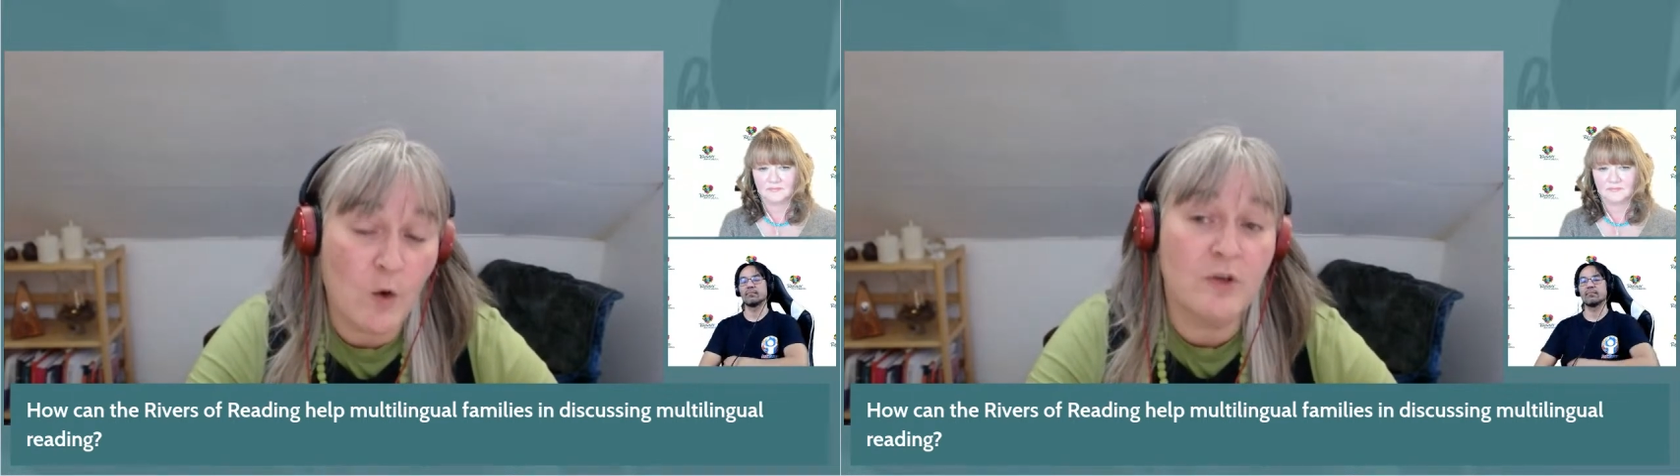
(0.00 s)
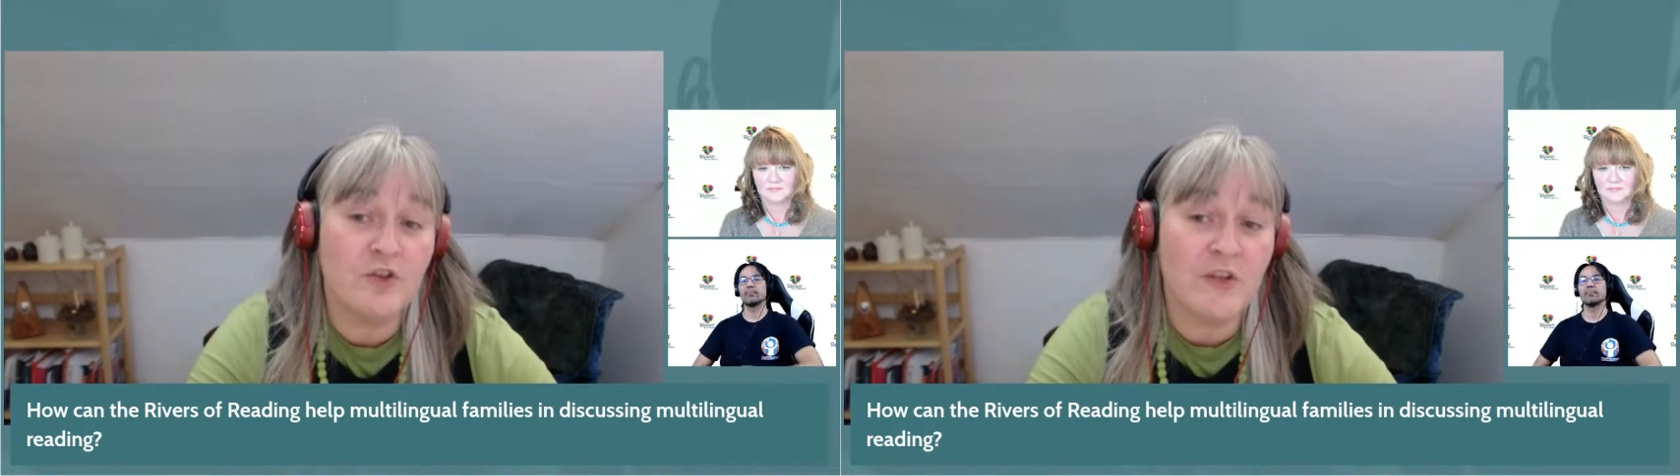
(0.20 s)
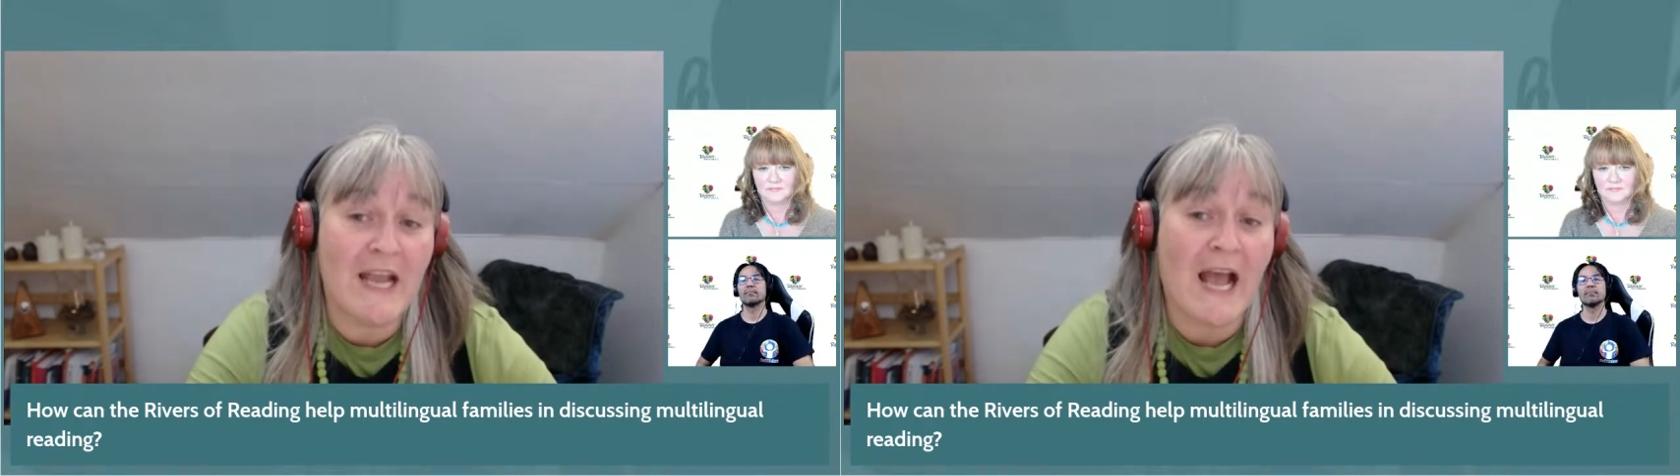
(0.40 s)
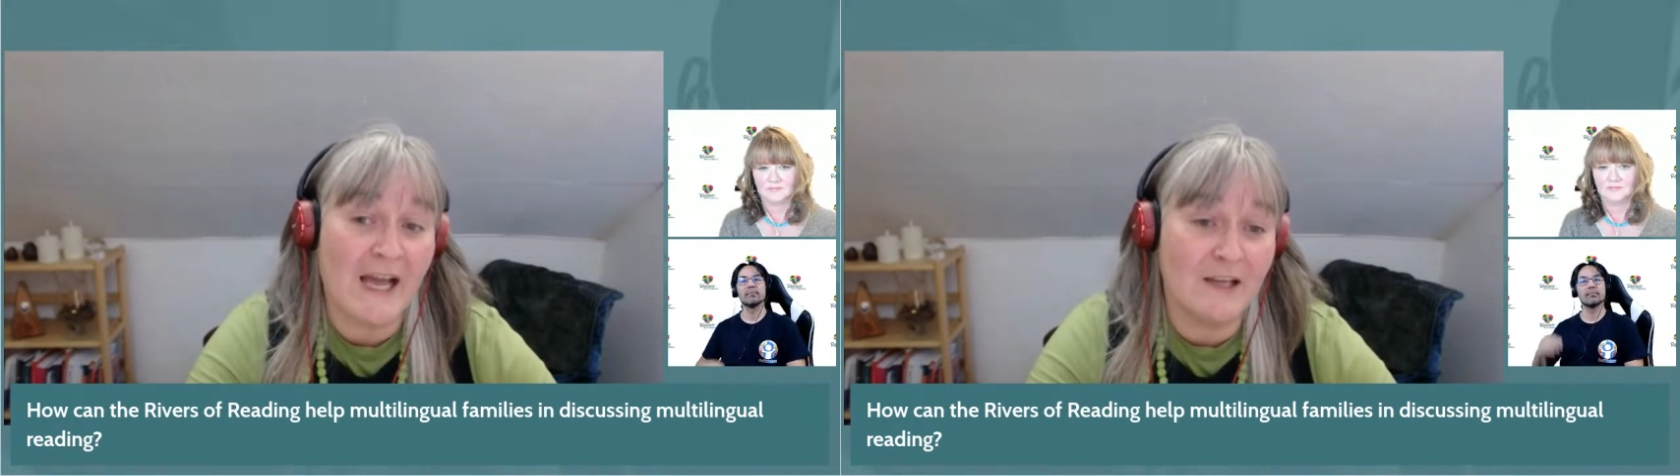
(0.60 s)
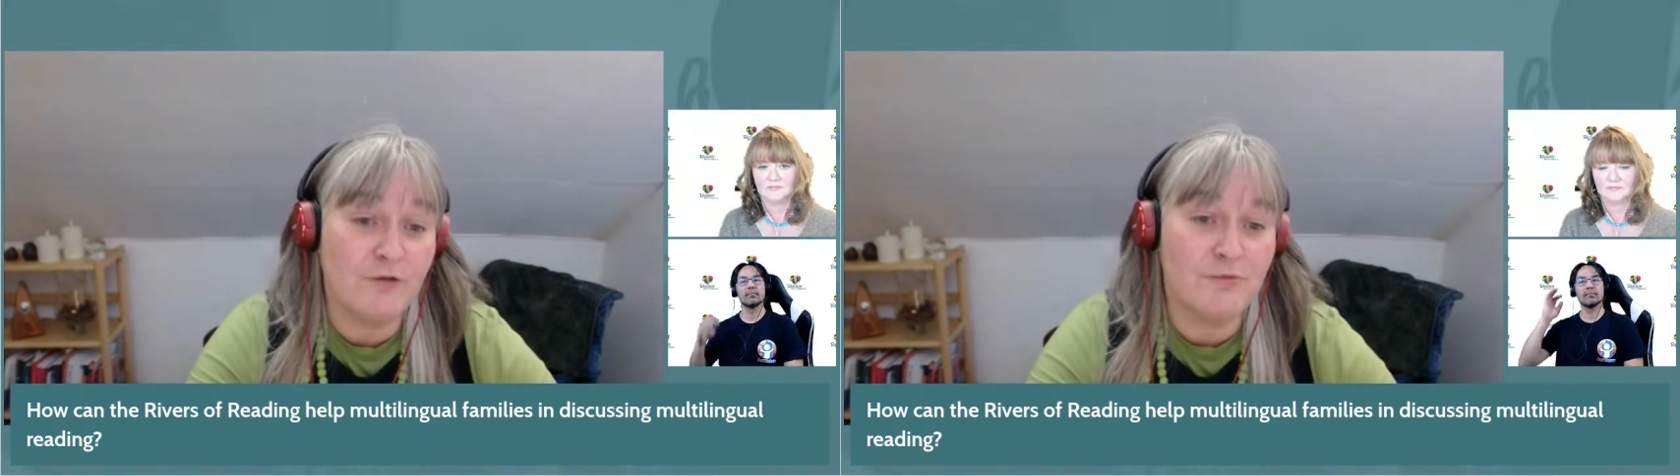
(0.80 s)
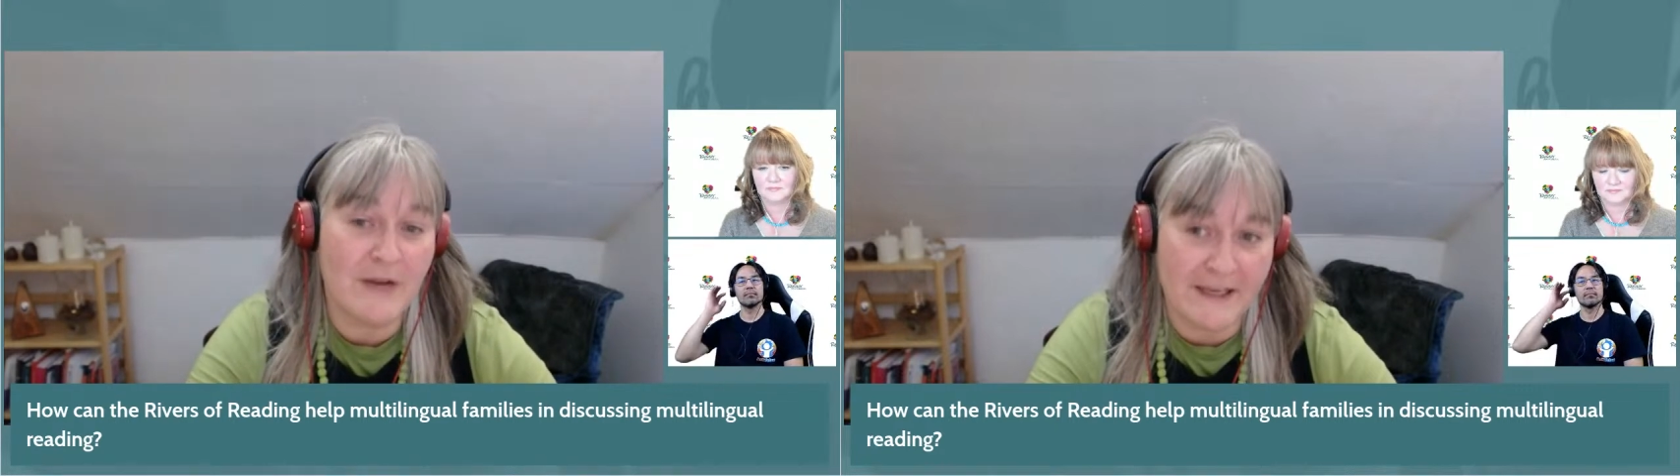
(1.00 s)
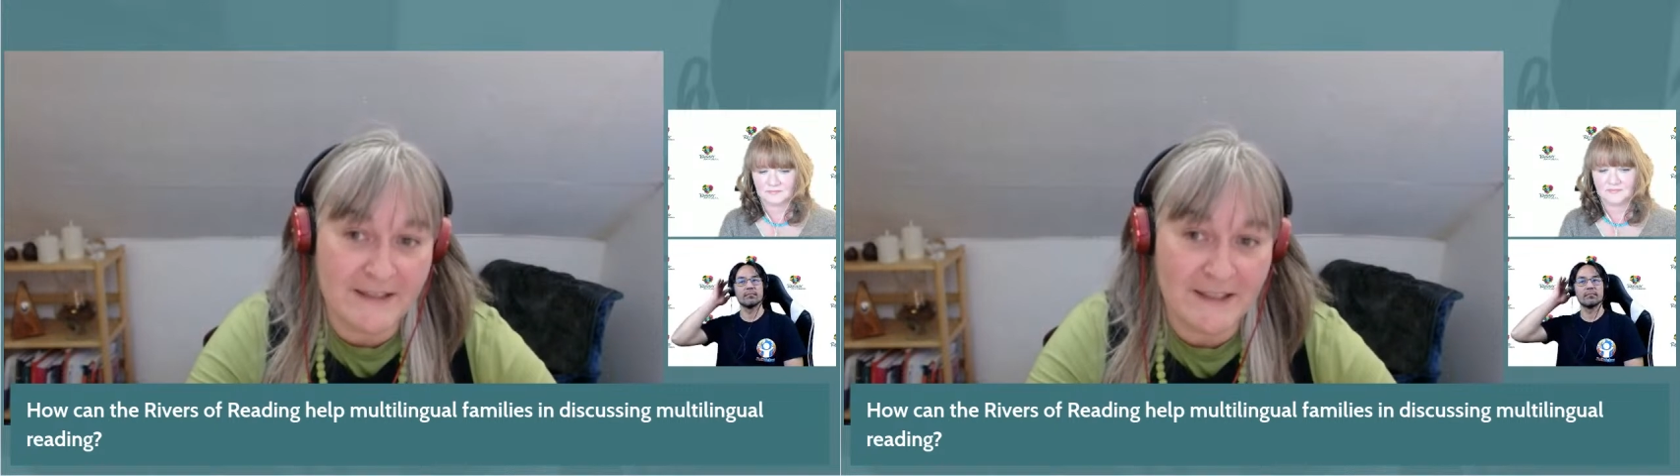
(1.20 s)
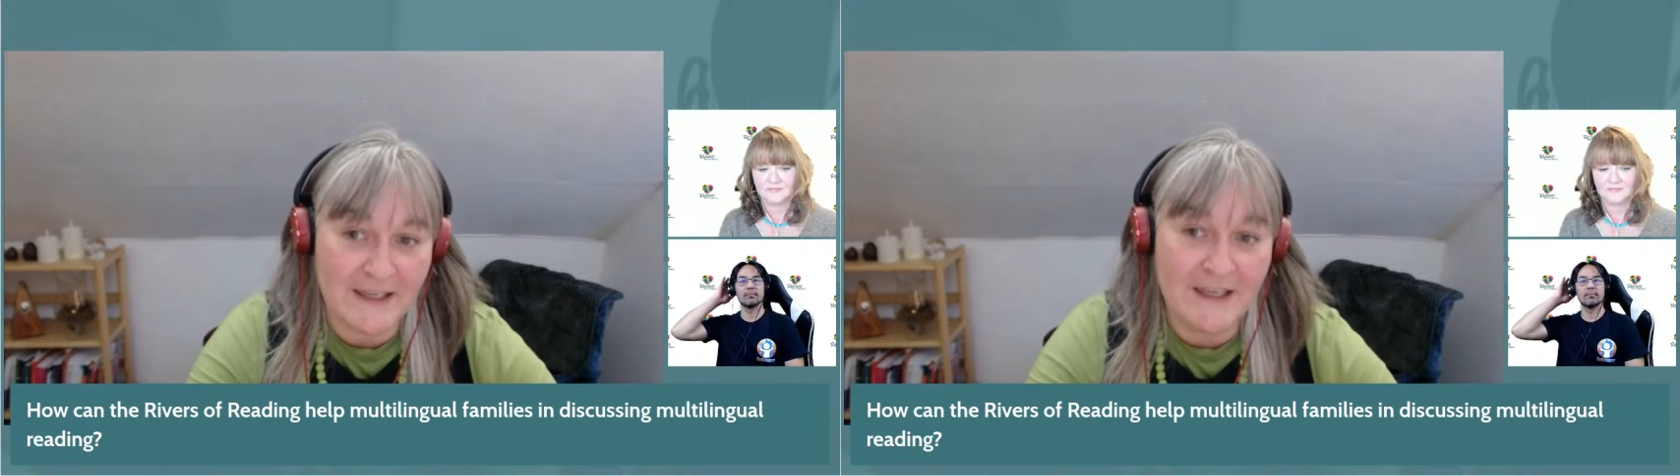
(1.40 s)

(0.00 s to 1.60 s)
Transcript: much they had read